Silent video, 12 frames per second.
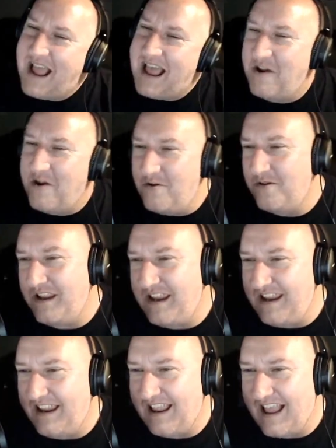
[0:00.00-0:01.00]
not
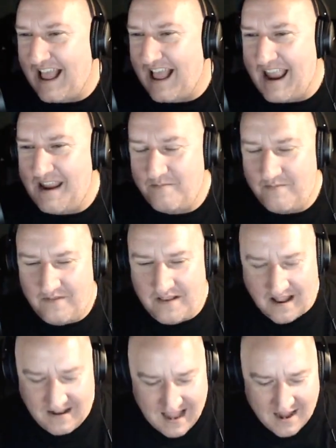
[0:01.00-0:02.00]
only
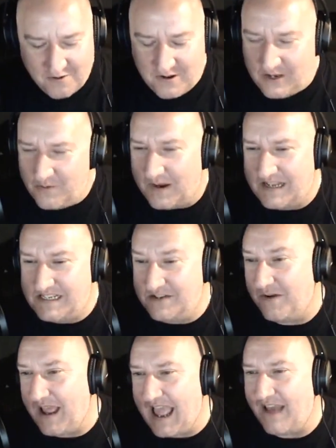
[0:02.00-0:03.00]
do I
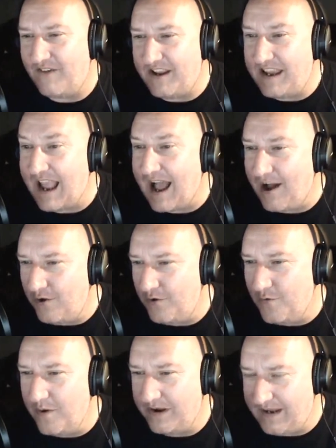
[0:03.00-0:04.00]
still have a
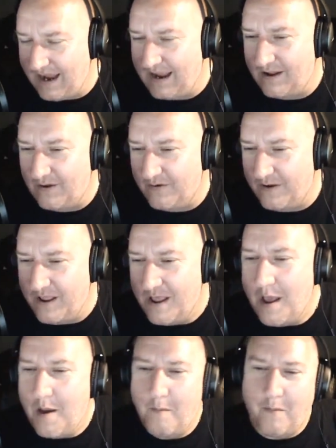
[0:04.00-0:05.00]
Yahoo account,
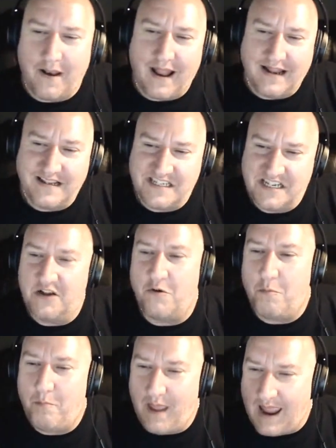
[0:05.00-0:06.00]
but I
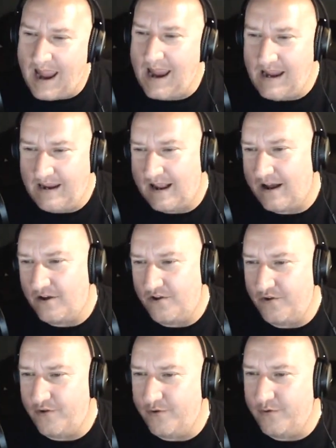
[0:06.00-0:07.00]
still pay
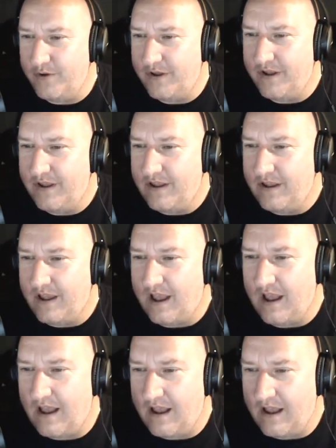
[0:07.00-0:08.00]
Yahoo
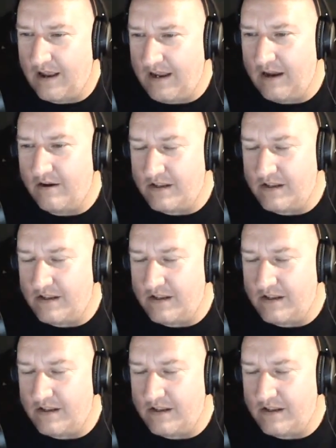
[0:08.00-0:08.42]
a yearly